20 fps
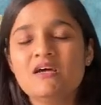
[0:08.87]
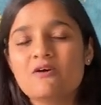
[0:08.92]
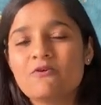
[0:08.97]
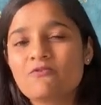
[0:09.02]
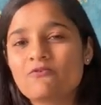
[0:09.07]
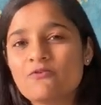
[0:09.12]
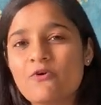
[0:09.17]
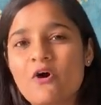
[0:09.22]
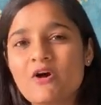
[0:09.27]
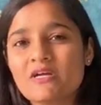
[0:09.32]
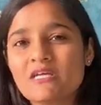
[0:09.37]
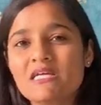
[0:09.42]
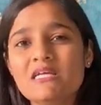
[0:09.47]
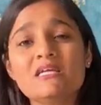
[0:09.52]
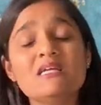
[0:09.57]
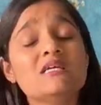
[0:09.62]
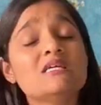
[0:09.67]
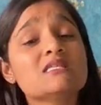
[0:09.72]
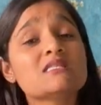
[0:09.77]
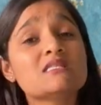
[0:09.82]

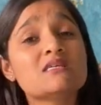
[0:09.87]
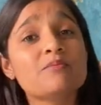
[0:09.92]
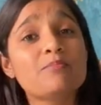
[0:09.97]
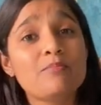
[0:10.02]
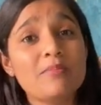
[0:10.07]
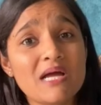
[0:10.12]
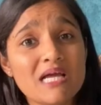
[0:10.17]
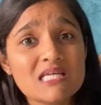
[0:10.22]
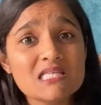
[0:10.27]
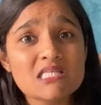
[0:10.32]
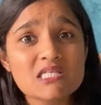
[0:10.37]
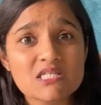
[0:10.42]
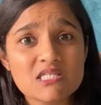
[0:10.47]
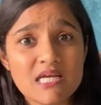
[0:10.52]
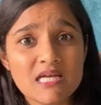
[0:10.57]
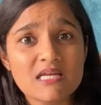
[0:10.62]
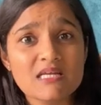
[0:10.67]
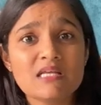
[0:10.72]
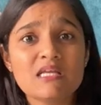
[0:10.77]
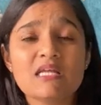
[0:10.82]
Walking is the best
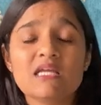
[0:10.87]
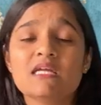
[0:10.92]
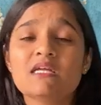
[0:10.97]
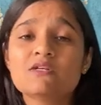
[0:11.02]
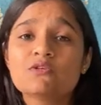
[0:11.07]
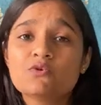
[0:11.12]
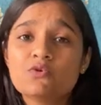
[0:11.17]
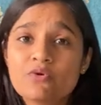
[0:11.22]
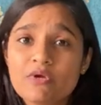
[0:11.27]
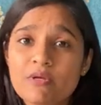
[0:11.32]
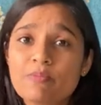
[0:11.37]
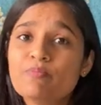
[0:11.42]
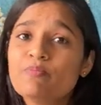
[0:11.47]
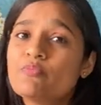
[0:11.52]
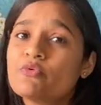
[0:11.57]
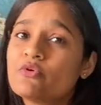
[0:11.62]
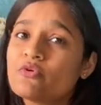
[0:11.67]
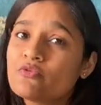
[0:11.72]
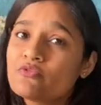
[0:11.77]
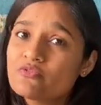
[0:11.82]
technique to
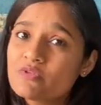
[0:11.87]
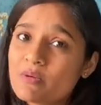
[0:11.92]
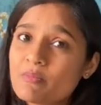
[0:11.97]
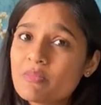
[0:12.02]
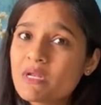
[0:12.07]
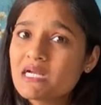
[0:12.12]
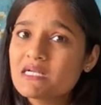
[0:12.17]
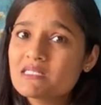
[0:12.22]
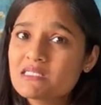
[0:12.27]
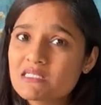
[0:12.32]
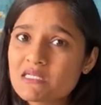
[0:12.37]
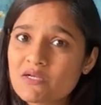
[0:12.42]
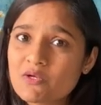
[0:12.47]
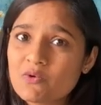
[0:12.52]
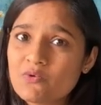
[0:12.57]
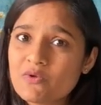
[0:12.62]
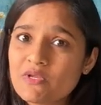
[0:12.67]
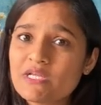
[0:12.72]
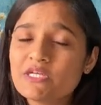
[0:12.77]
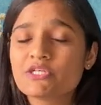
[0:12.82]
improve the blood
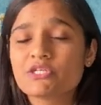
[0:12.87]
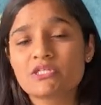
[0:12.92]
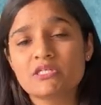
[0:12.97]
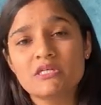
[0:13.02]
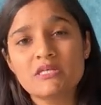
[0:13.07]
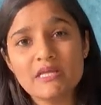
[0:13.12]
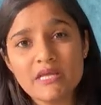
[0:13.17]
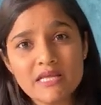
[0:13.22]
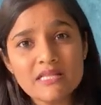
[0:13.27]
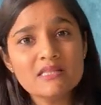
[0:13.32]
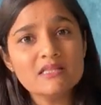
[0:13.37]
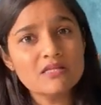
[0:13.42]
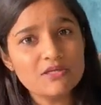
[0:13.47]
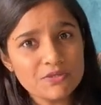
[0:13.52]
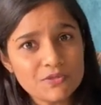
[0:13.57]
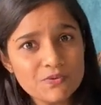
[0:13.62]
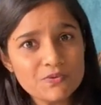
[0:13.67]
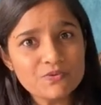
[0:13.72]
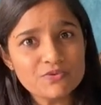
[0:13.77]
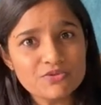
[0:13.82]
circulation in the
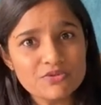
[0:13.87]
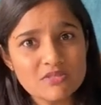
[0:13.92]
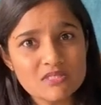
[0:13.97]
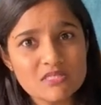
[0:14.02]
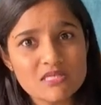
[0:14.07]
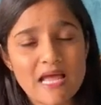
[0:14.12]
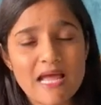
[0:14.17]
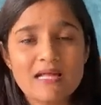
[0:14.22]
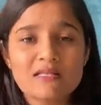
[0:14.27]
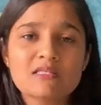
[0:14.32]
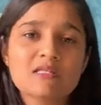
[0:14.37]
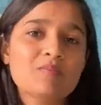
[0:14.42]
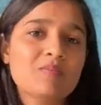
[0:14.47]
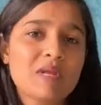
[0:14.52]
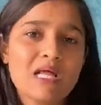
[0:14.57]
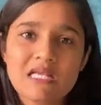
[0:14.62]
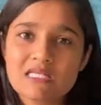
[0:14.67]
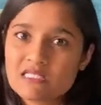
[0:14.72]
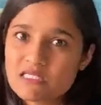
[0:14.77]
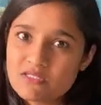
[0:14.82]
uterus and the
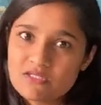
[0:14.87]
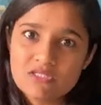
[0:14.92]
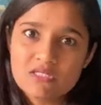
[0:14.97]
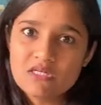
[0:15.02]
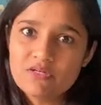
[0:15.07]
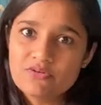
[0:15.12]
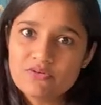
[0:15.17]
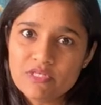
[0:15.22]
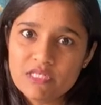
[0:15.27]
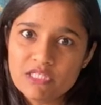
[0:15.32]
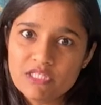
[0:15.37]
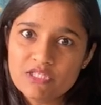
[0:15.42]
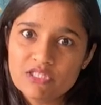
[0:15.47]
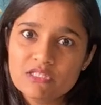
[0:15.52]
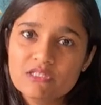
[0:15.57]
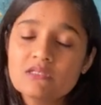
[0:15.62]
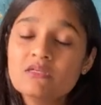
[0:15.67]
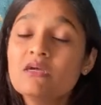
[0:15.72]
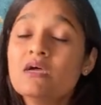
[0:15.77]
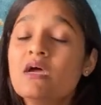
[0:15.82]
placental
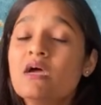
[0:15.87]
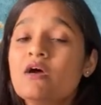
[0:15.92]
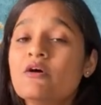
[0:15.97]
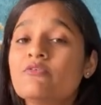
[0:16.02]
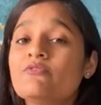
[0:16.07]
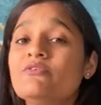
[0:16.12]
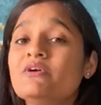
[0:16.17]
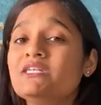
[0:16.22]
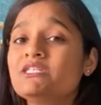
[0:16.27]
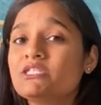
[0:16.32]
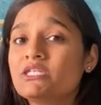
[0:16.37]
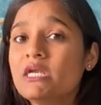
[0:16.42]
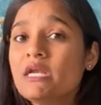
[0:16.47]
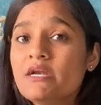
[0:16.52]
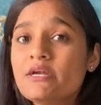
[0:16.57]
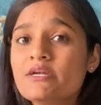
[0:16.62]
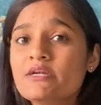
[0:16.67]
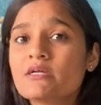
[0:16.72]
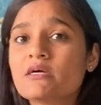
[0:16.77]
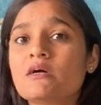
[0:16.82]
region, which
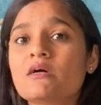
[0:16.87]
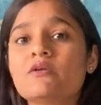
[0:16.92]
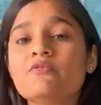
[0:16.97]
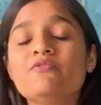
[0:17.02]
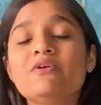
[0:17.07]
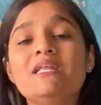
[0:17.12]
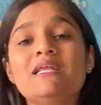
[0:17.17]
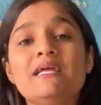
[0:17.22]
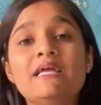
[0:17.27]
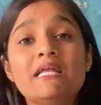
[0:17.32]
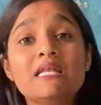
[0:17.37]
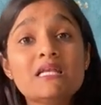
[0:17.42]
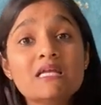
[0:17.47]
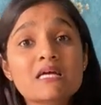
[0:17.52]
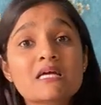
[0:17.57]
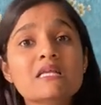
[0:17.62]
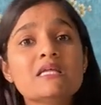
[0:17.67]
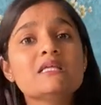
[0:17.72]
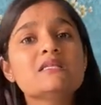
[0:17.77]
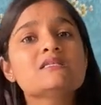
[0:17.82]
in turn will
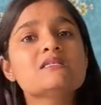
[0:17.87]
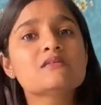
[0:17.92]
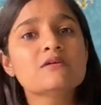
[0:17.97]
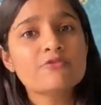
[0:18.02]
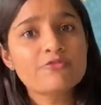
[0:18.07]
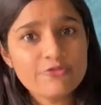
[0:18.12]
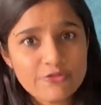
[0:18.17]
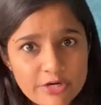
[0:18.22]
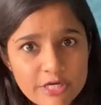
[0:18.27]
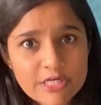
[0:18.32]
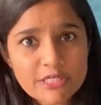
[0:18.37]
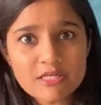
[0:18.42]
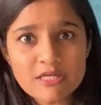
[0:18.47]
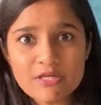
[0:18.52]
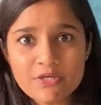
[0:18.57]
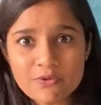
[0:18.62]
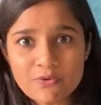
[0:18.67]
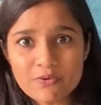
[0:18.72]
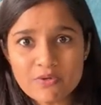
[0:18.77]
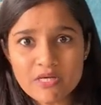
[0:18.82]
increase the fetal
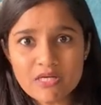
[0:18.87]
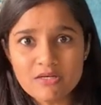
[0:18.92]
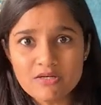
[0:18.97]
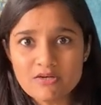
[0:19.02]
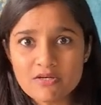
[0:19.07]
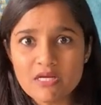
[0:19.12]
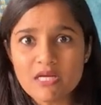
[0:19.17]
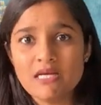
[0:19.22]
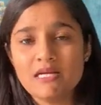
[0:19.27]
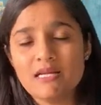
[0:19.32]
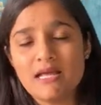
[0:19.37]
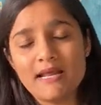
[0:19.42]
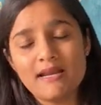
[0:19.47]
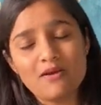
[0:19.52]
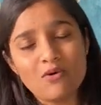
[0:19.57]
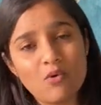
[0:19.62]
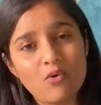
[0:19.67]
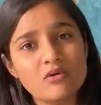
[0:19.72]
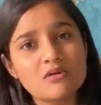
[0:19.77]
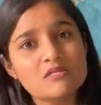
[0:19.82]
urine rate
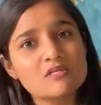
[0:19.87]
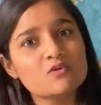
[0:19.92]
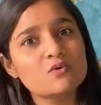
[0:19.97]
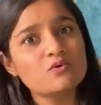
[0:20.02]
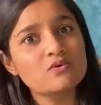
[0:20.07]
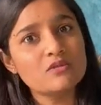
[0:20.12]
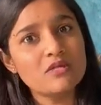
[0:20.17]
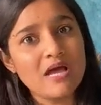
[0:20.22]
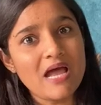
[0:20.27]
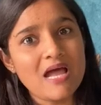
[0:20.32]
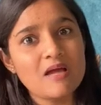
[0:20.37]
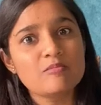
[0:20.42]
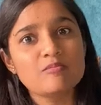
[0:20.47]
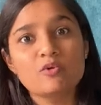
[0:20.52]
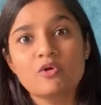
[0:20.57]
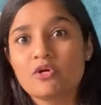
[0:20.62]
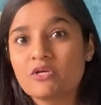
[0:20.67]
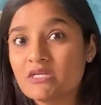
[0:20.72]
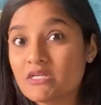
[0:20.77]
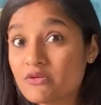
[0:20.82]
and also the
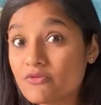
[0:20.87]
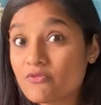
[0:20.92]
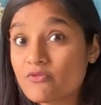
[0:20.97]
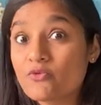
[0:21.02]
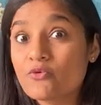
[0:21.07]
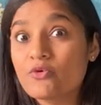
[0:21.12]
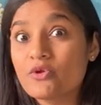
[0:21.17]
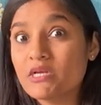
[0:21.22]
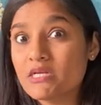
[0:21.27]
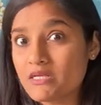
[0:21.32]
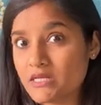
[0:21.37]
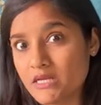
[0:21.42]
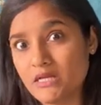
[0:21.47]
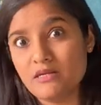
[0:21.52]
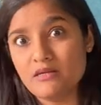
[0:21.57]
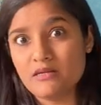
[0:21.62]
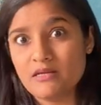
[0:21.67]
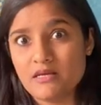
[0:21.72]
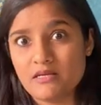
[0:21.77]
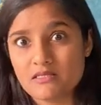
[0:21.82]
amniotic fluid
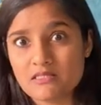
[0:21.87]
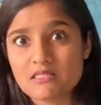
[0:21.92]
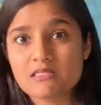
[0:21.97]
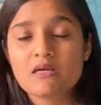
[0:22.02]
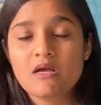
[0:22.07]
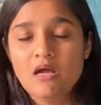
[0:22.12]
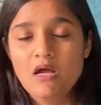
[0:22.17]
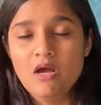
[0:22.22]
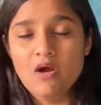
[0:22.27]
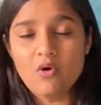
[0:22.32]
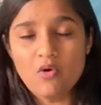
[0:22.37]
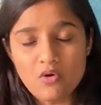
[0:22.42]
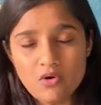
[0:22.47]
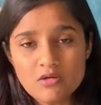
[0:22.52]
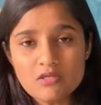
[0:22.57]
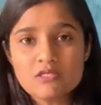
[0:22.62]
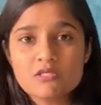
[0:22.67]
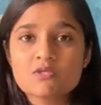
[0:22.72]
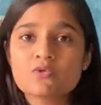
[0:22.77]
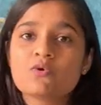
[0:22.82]
index.
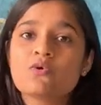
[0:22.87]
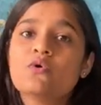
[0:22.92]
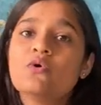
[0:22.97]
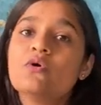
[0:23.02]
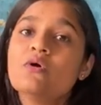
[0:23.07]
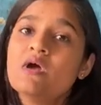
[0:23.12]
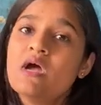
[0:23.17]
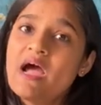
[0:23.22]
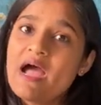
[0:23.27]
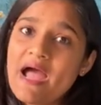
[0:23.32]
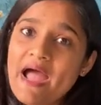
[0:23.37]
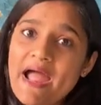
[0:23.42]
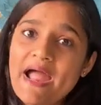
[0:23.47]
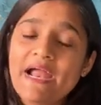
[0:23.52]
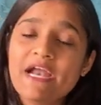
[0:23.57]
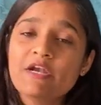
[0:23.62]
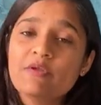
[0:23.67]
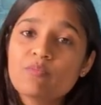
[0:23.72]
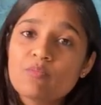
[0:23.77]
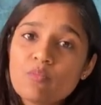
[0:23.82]
Also,
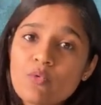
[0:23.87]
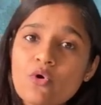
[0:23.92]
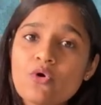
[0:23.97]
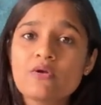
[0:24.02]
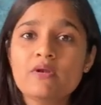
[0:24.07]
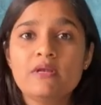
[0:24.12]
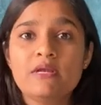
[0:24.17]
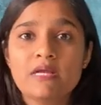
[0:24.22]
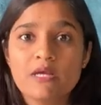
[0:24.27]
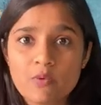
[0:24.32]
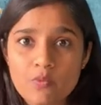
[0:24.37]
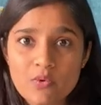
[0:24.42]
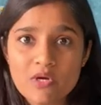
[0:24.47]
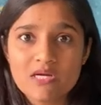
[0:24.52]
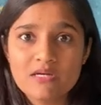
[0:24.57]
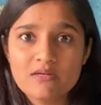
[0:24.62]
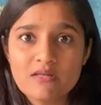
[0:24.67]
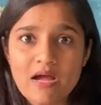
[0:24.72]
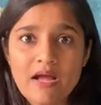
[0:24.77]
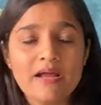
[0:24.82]
add more
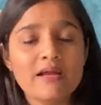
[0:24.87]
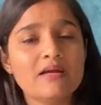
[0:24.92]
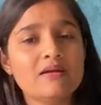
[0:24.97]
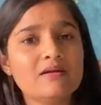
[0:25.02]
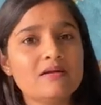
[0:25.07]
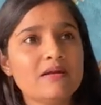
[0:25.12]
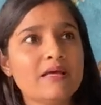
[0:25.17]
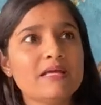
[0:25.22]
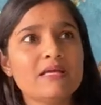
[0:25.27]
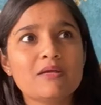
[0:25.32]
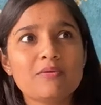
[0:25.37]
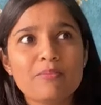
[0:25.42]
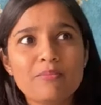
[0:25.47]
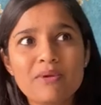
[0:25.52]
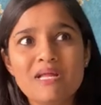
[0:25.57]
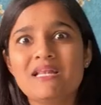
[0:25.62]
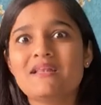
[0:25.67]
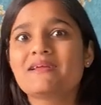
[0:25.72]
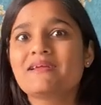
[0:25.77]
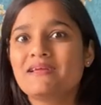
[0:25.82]
liquid diet like
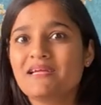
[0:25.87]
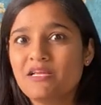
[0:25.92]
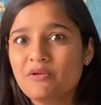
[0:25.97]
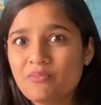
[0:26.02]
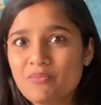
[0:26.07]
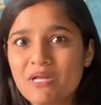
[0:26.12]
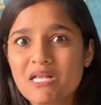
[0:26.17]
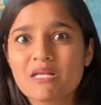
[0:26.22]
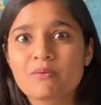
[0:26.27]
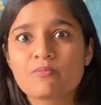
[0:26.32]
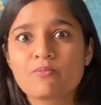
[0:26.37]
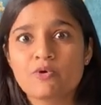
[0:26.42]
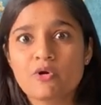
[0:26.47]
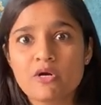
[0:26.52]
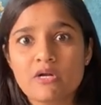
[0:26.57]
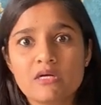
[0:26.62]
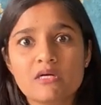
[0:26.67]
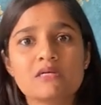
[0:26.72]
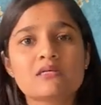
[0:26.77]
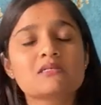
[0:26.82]
milk and milk
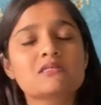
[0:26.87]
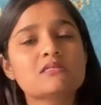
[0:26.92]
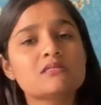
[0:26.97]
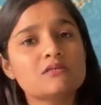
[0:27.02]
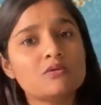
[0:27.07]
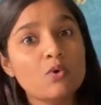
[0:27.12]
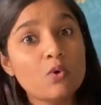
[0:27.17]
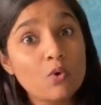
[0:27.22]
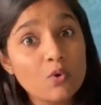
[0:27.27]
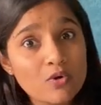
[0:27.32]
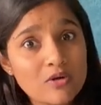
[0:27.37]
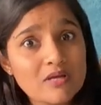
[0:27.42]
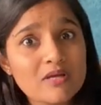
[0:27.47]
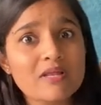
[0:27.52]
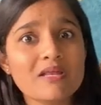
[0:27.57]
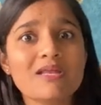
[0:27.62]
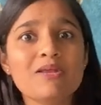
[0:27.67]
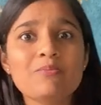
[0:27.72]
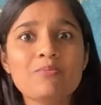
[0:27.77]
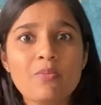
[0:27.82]
products, whole
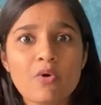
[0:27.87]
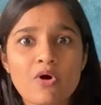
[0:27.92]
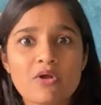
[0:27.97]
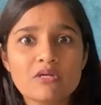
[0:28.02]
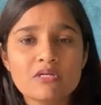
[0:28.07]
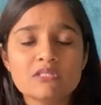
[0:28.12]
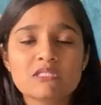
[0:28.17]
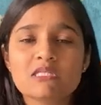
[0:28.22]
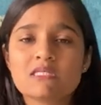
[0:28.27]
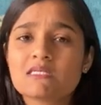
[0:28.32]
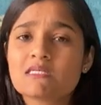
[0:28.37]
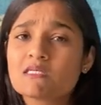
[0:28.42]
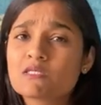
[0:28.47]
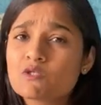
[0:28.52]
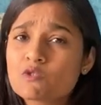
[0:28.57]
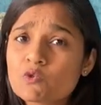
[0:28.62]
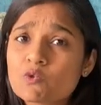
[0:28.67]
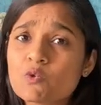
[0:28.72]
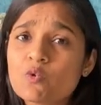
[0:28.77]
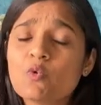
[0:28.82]
grain porridges,
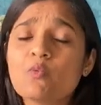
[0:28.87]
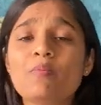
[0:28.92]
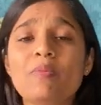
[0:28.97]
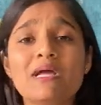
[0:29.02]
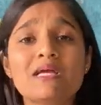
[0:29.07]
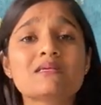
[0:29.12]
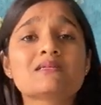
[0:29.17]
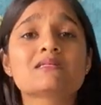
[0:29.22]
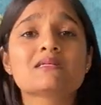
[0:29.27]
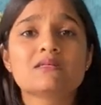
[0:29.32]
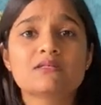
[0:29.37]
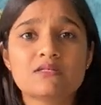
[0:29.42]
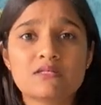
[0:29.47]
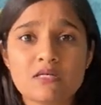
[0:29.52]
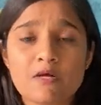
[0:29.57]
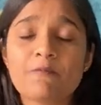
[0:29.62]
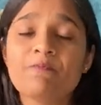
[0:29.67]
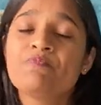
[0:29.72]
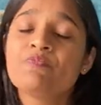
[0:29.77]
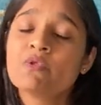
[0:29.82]
soup,
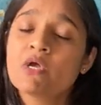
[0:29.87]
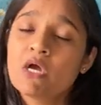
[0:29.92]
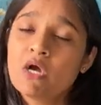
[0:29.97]
etc.